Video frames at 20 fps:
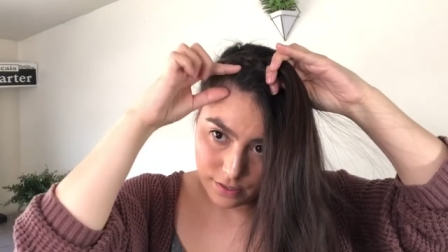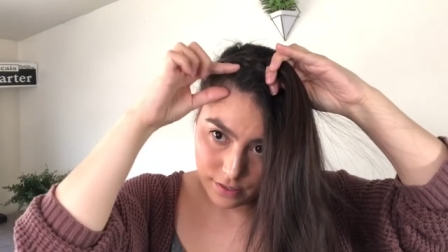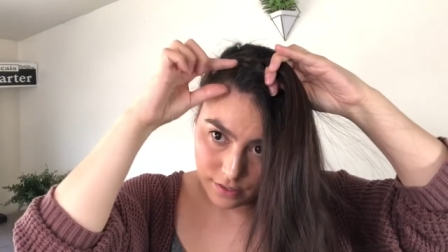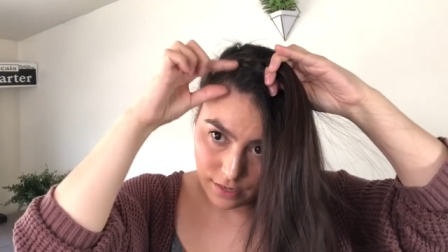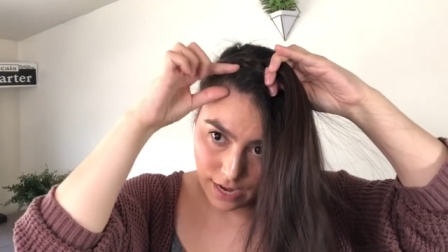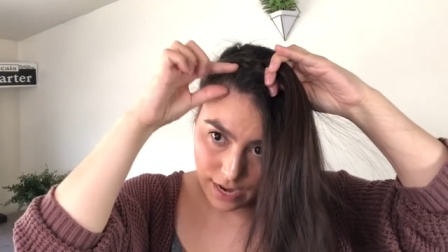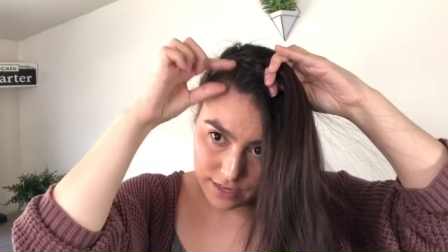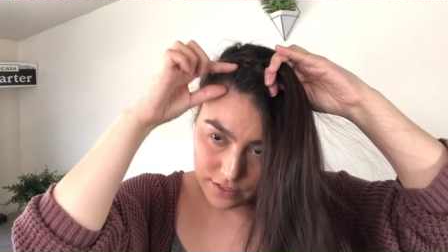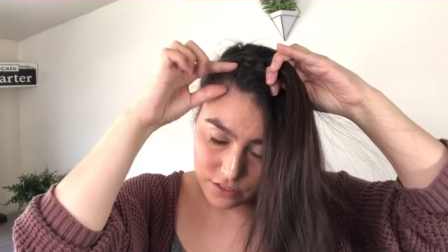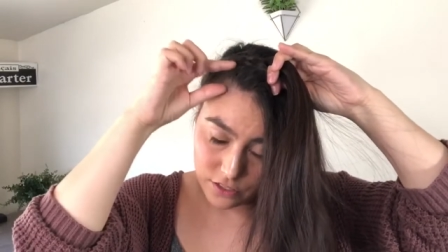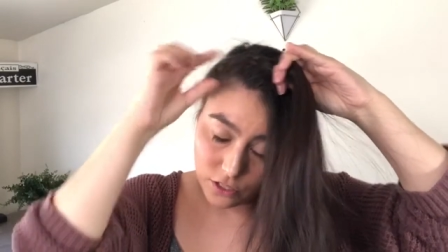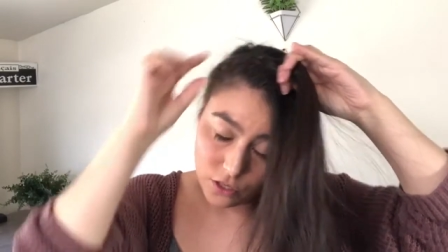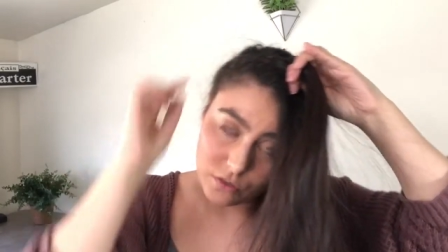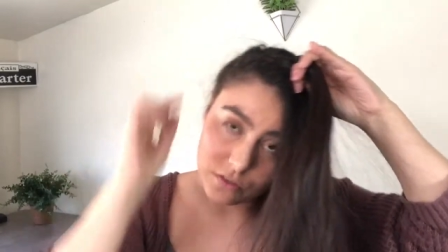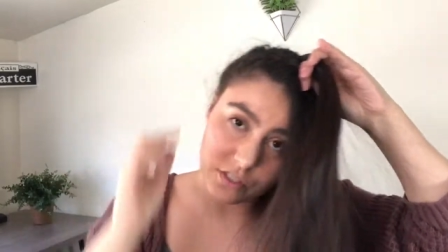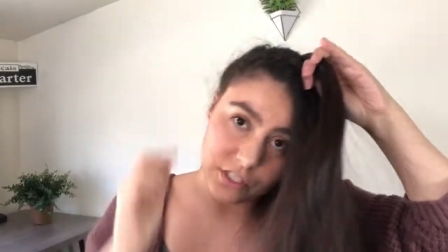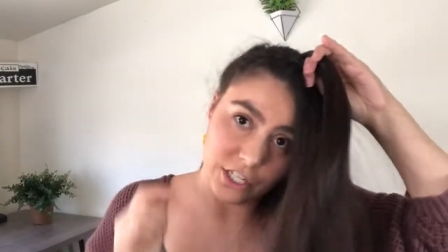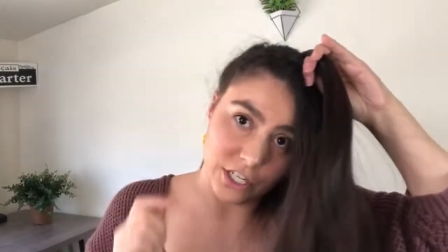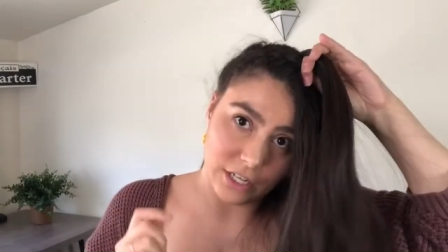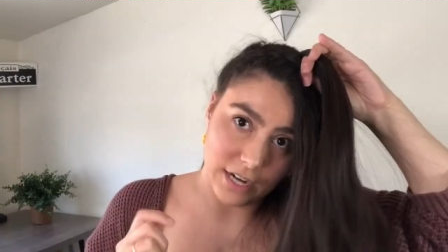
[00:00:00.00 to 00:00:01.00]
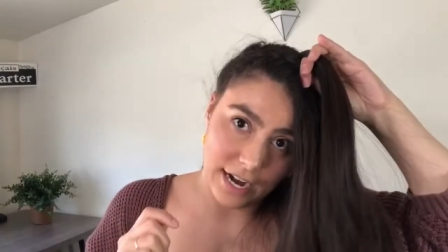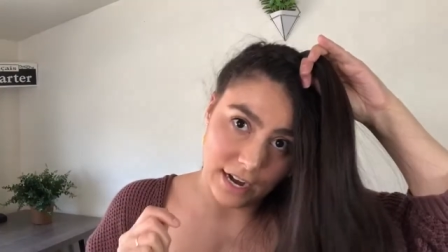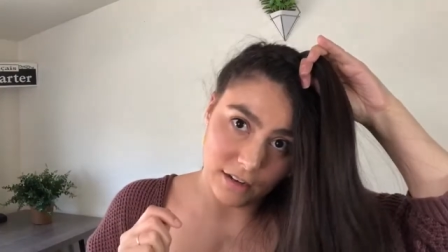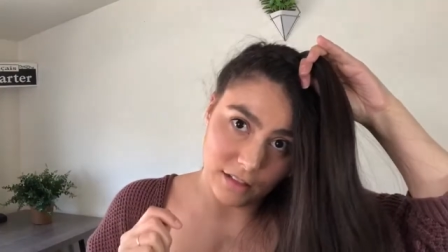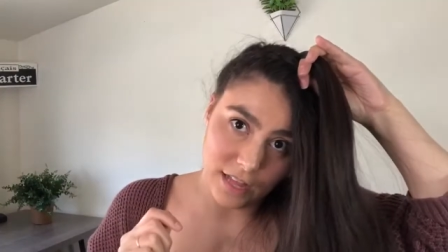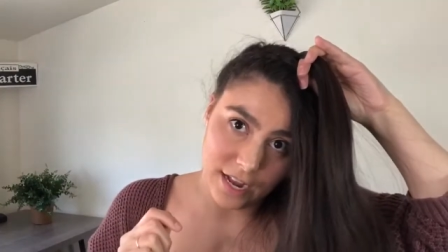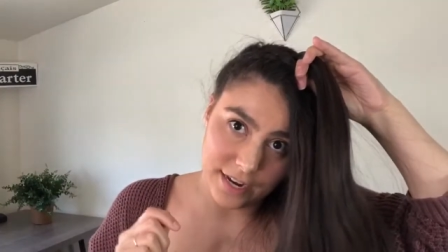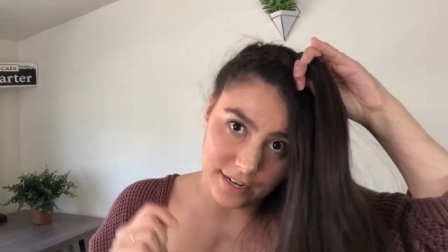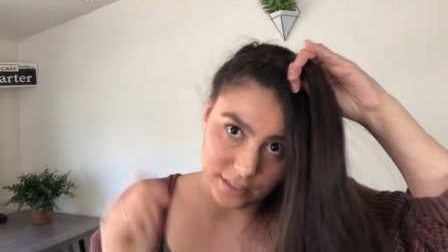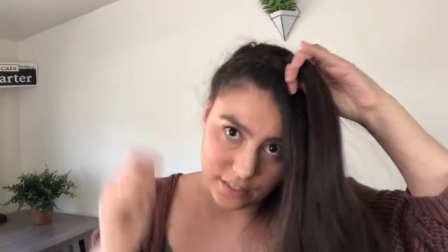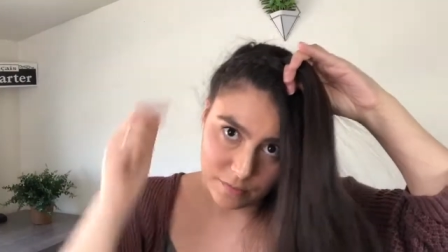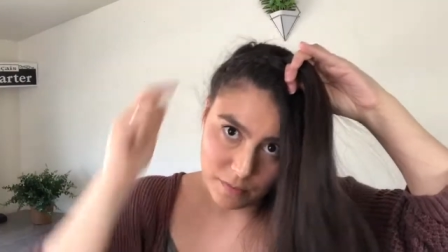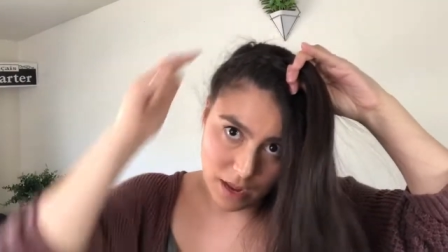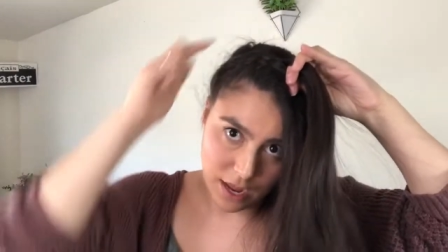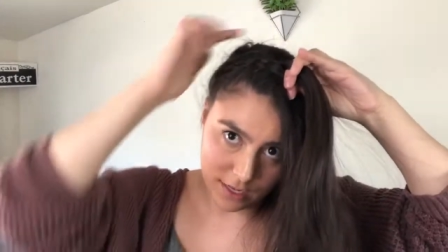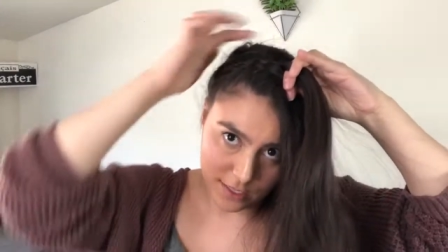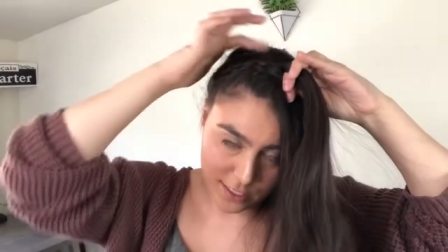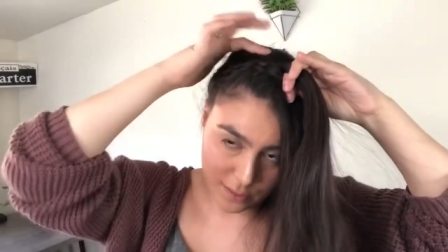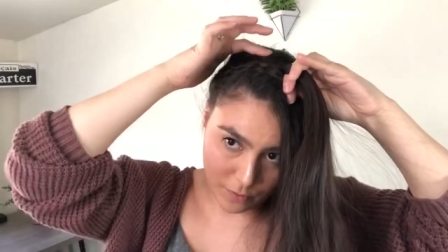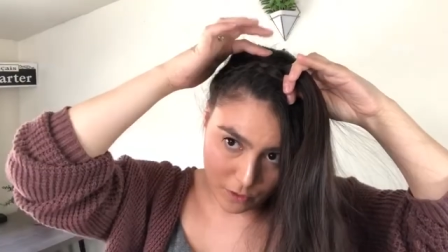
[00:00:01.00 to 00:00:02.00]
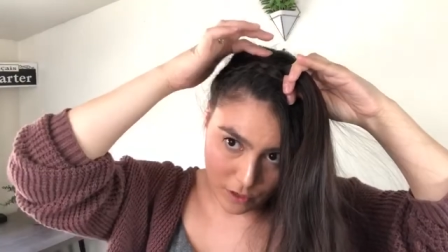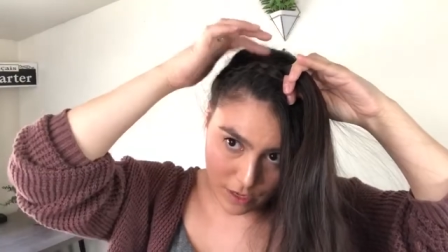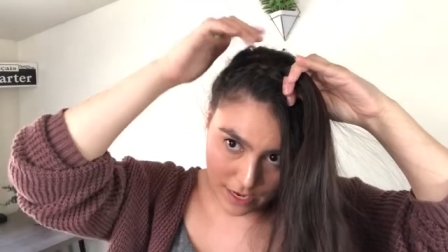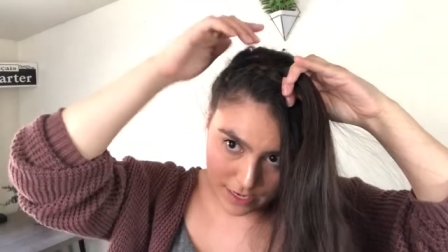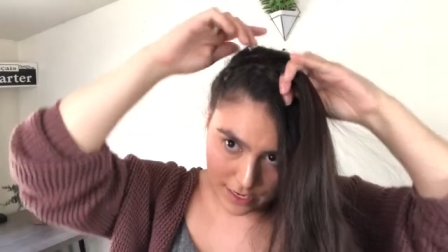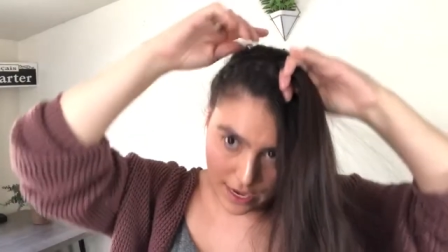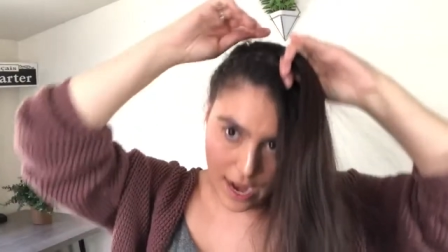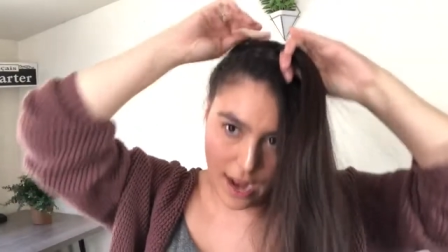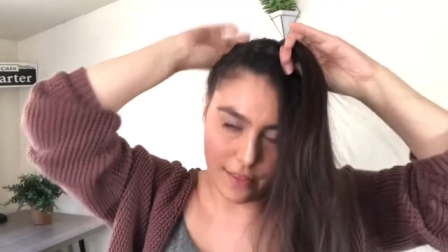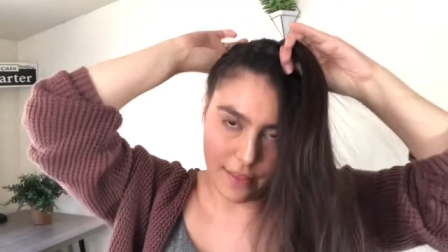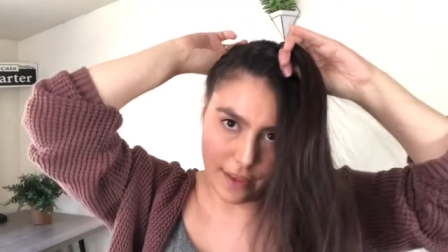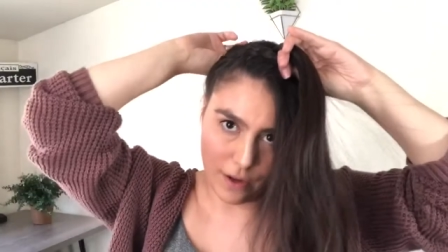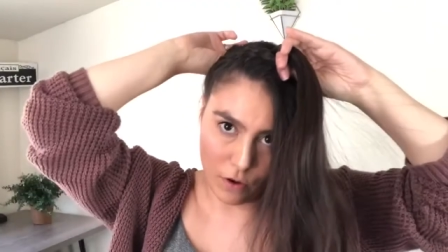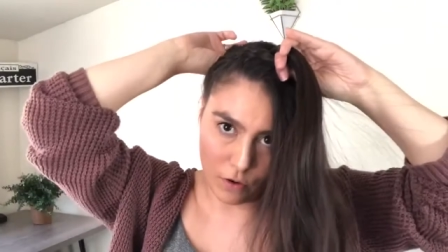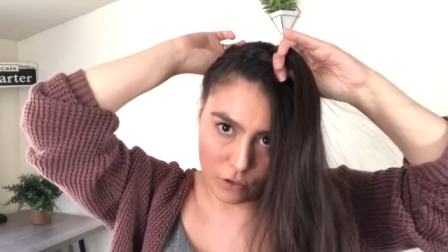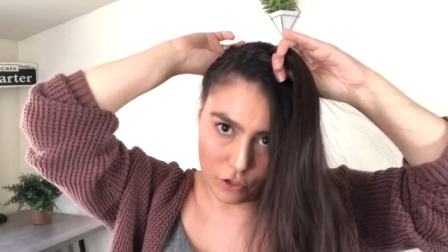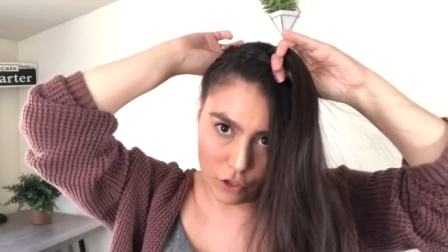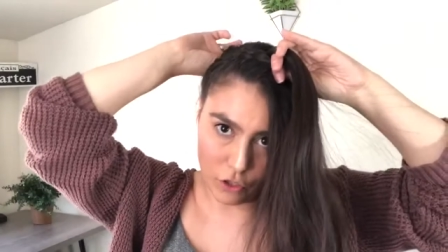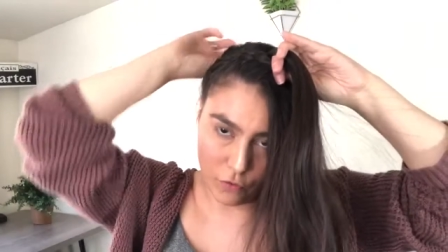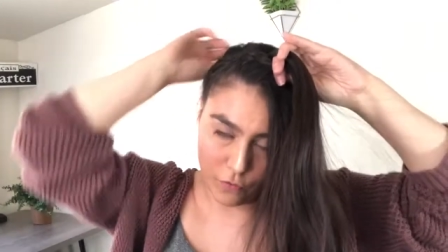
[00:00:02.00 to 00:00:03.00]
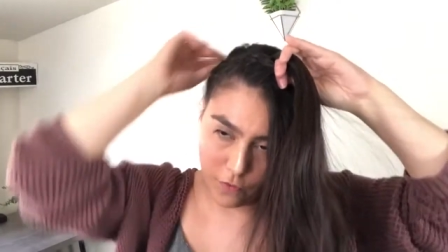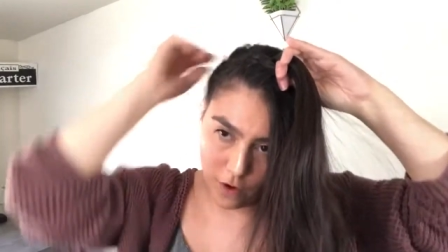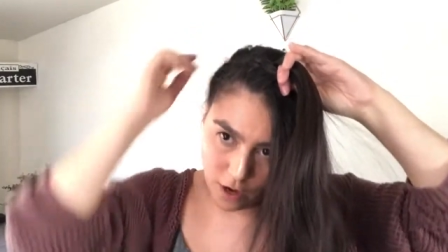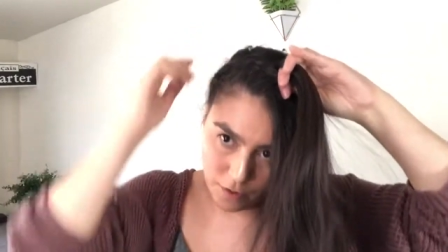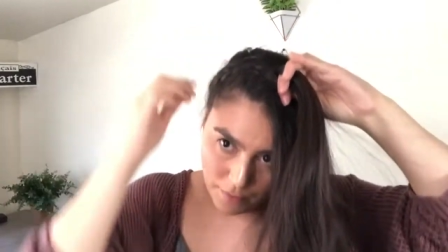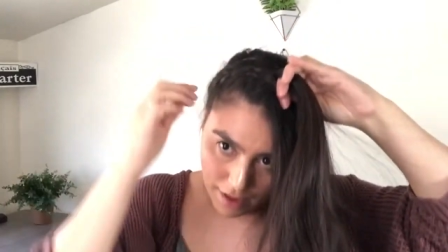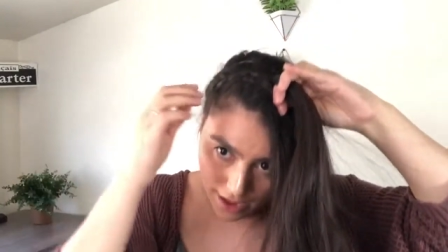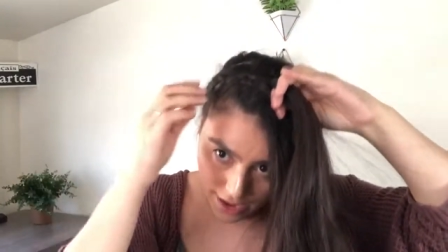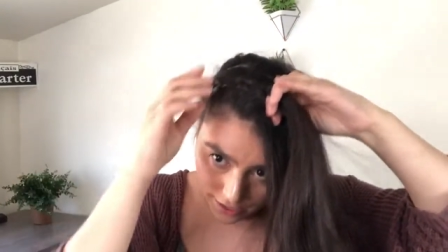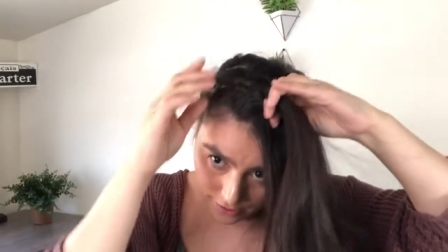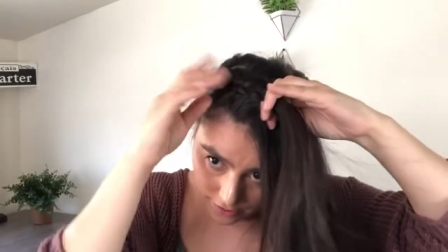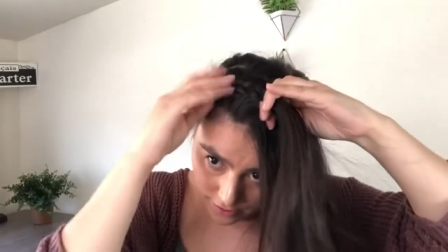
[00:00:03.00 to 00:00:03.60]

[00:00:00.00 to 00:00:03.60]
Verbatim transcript: as close to your hairline as possible and not like too far back.